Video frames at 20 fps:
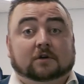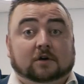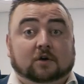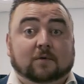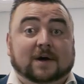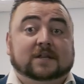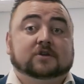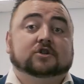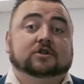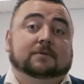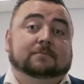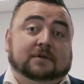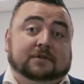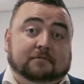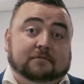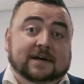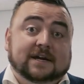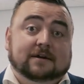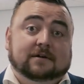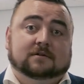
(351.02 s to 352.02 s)
Question number
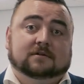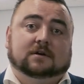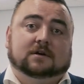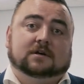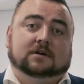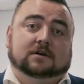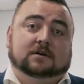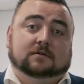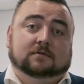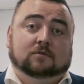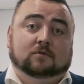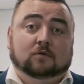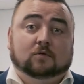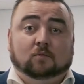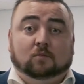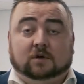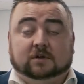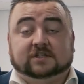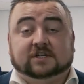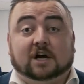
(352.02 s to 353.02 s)
3,
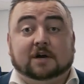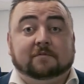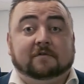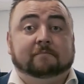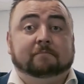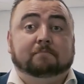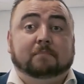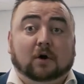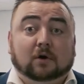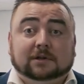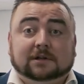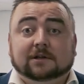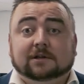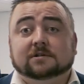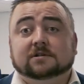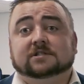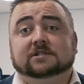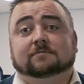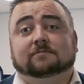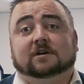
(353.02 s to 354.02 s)
what type of
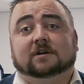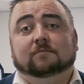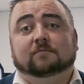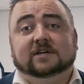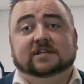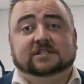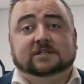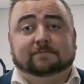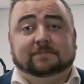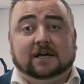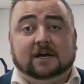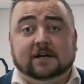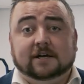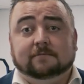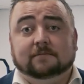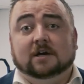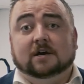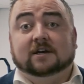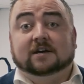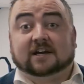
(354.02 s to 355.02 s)
bottles can we
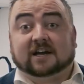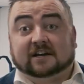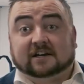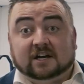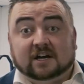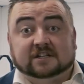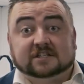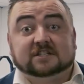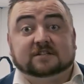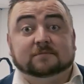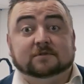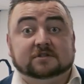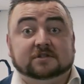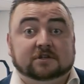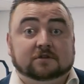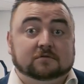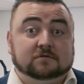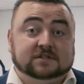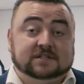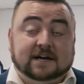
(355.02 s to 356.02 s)
supply? Can customers
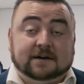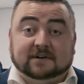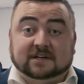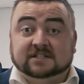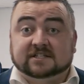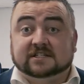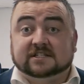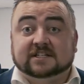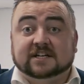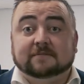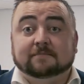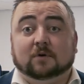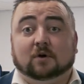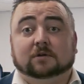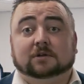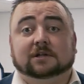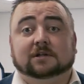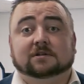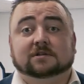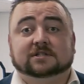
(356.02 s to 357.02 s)
use their existing
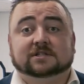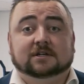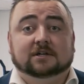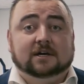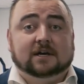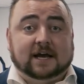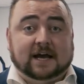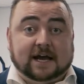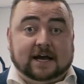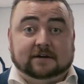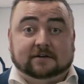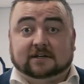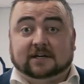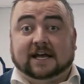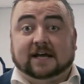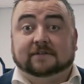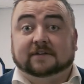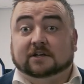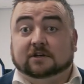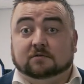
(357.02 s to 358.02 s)
bottles, and
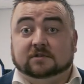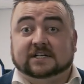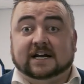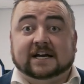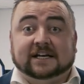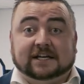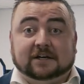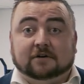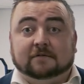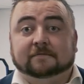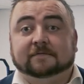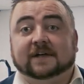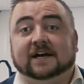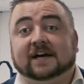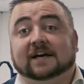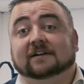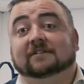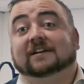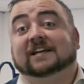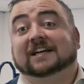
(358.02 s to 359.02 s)
can they use any of
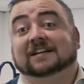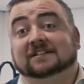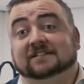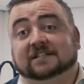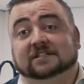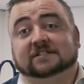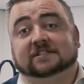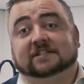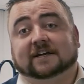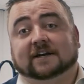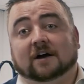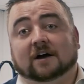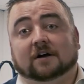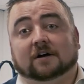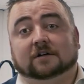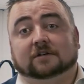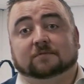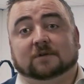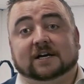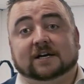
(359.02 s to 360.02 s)
their existing
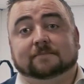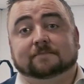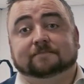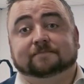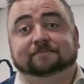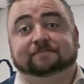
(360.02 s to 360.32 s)
hardware?